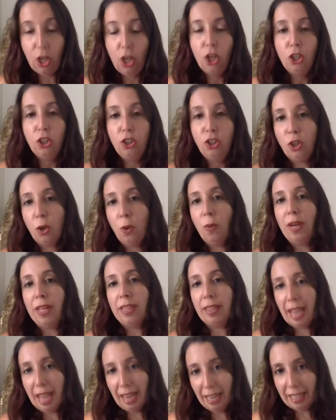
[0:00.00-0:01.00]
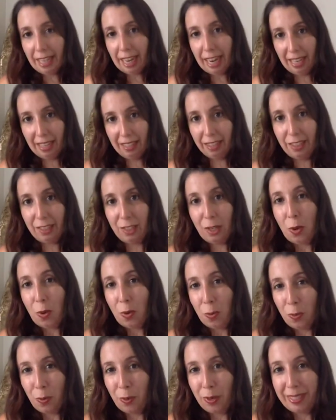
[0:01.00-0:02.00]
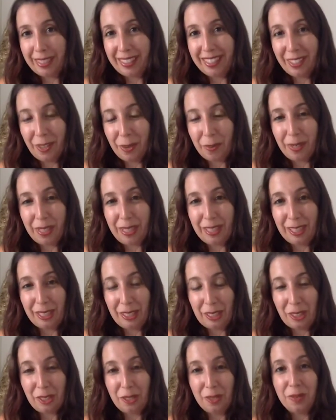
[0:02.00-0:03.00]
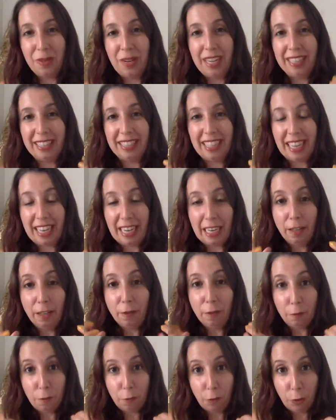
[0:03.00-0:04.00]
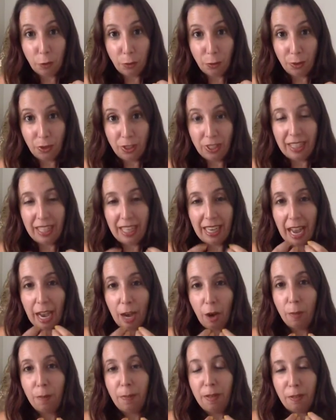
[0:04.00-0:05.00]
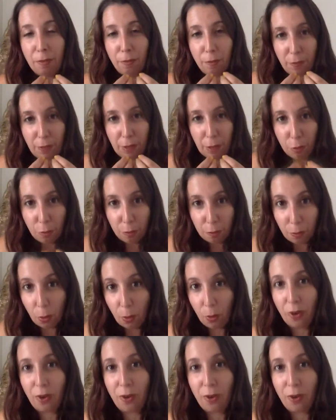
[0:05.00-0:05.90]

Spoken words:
So in that case, what it's going to do is eat foods that help it feel more